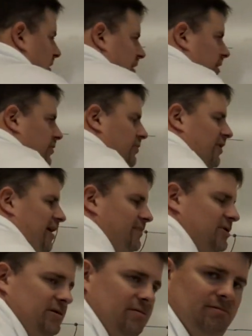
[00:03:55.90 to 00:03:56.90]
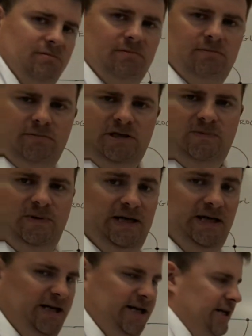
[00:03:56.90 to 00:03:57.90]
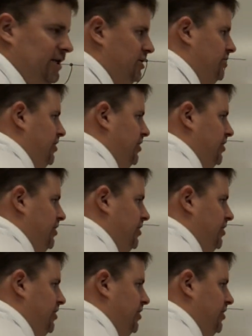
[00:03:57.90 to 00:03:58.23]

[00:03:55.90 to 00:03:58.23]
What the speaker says: in kilograms. Speed in